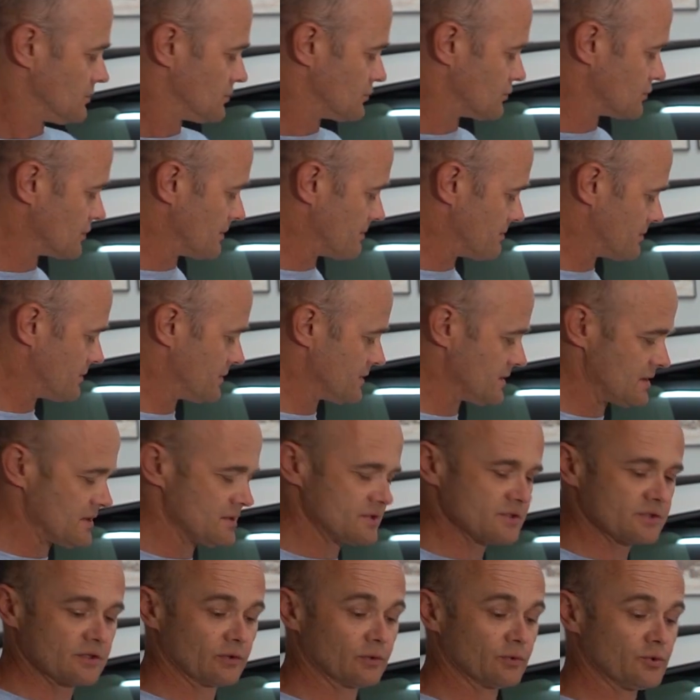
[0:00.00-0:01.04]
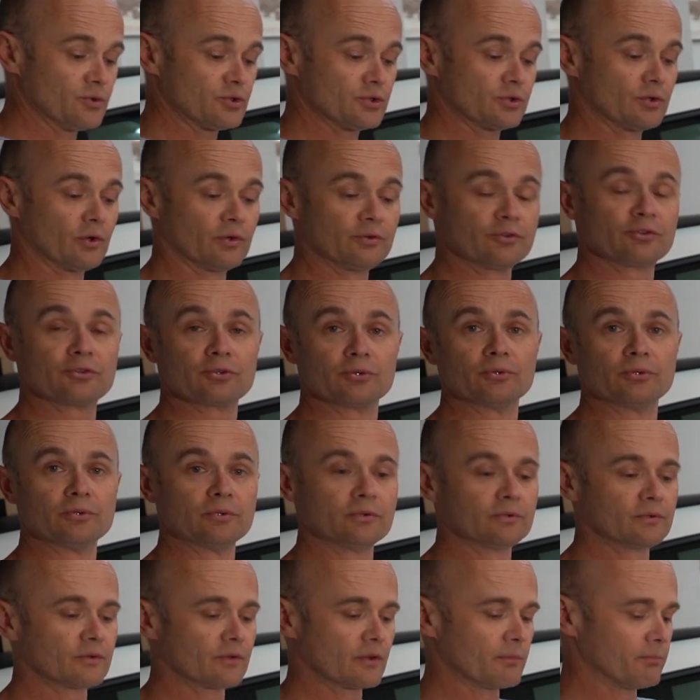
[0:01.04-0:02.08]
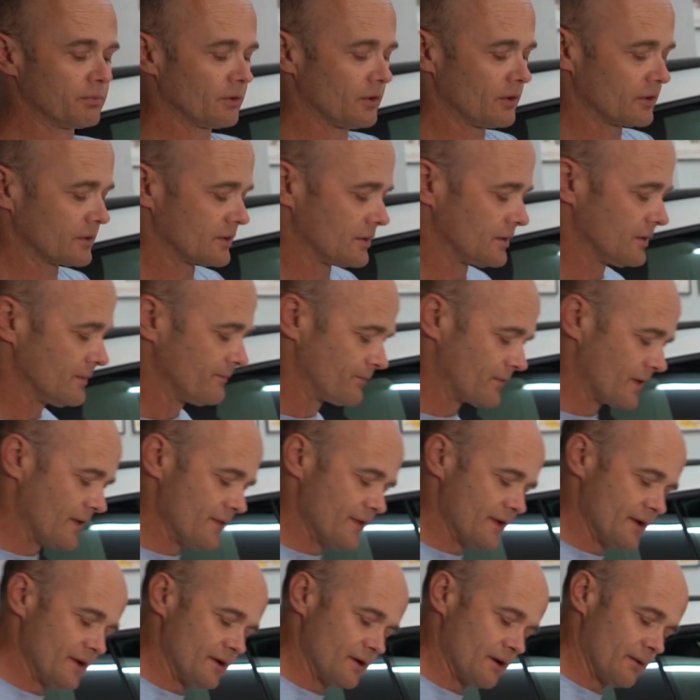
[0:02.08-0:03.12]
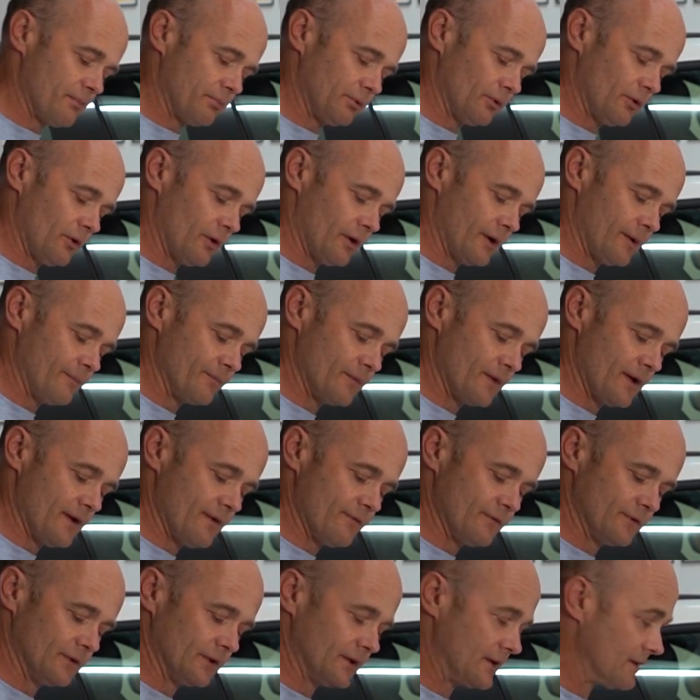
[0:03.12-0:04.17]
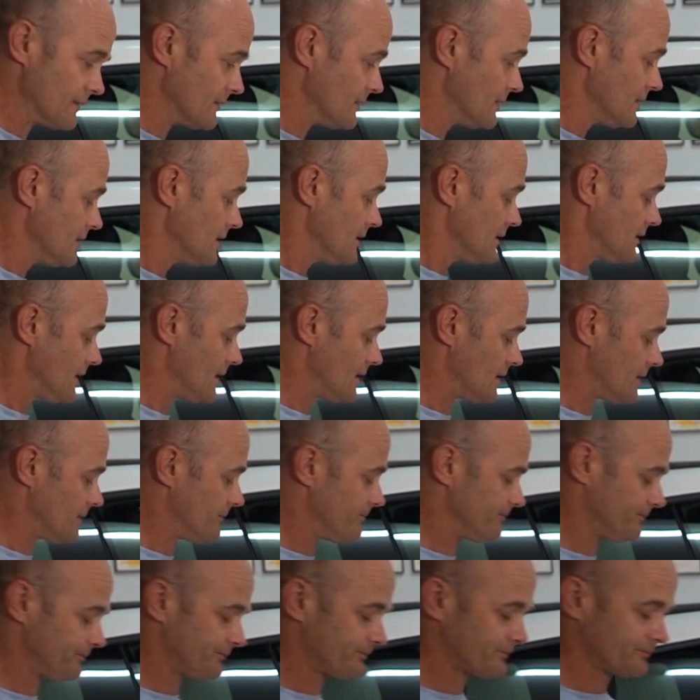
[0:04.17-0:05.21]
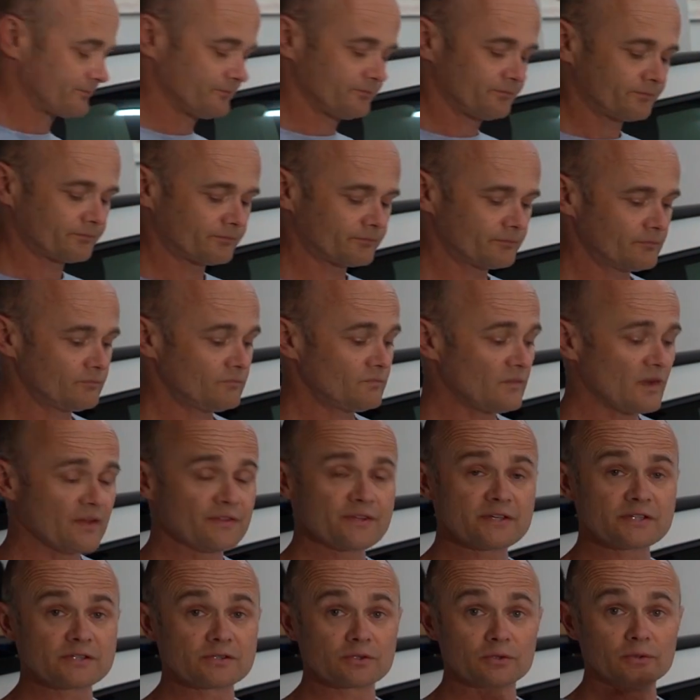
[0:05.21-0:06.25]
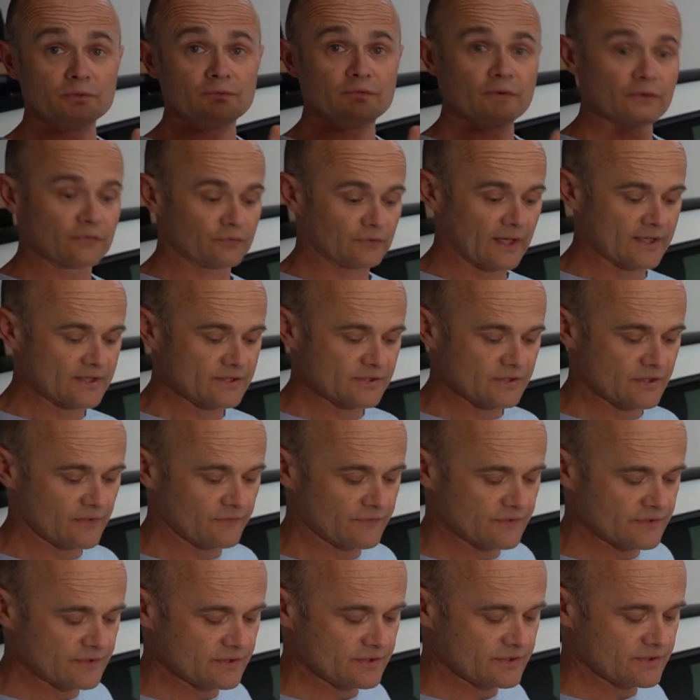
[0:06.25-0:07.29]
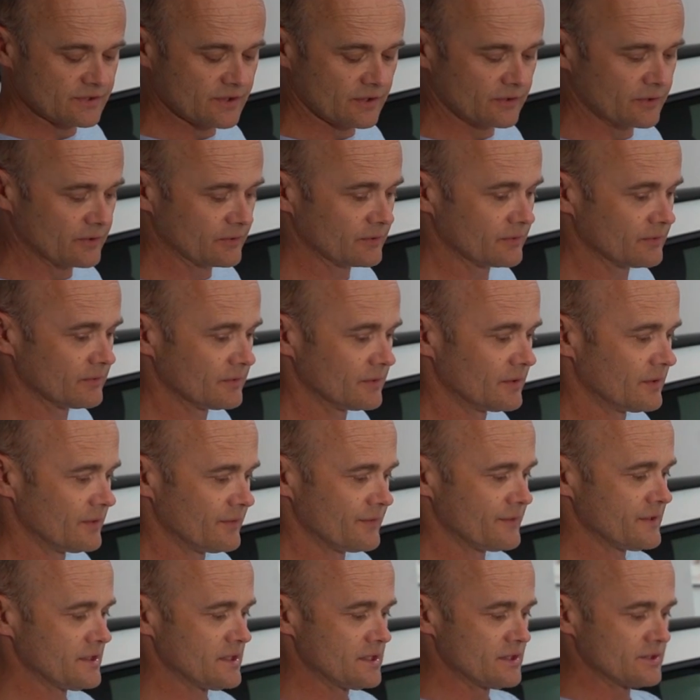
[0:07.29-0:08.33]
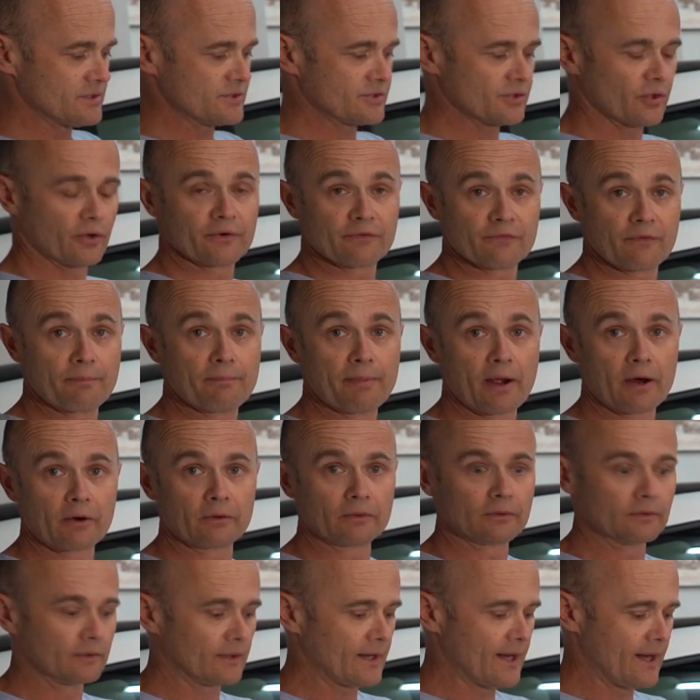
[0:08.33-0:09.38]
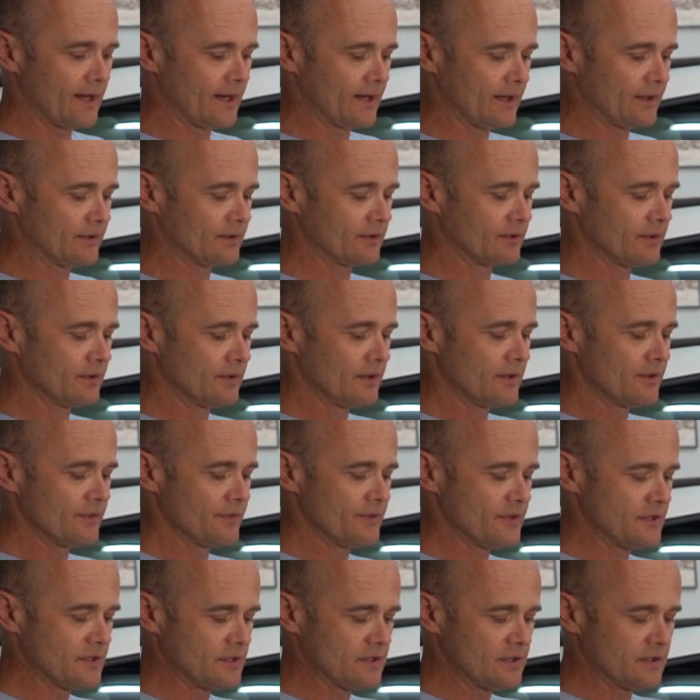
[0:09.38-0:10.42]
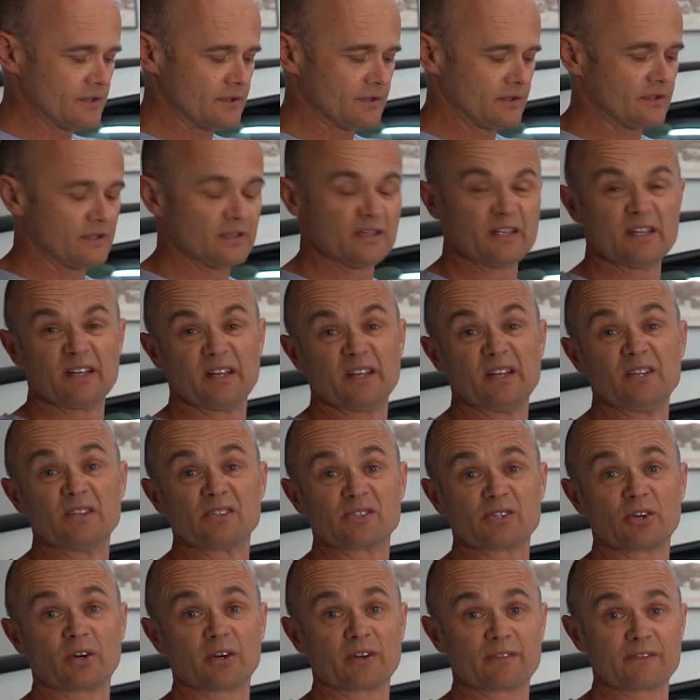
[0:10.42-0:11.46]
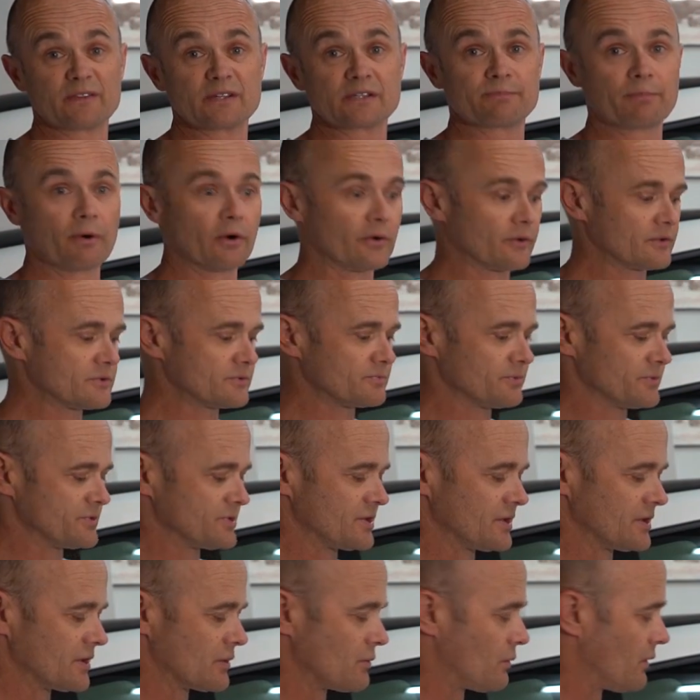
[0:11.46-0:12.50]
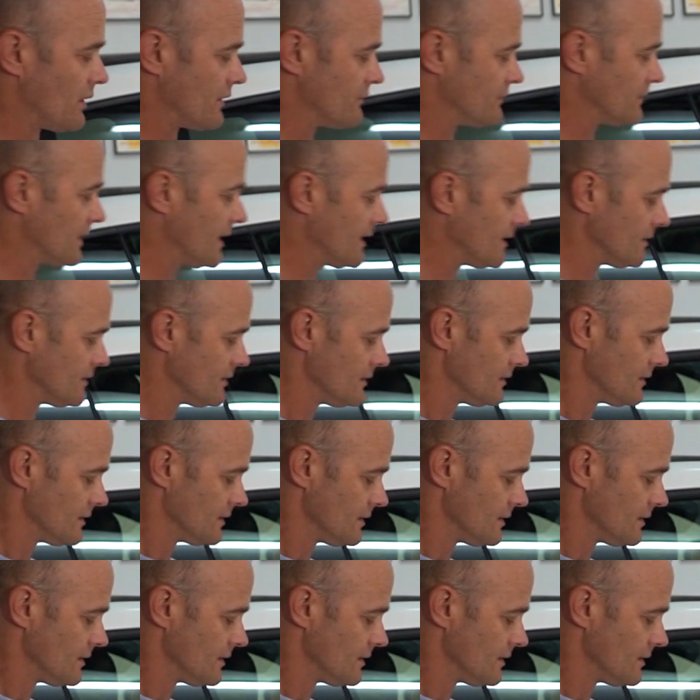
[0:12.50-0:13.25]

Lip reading: drip the solution onto the block, and then apply evenly. Now, this is good for flat surfaces, so the inside of the barrel and the inside of the spokes, which are quite flat.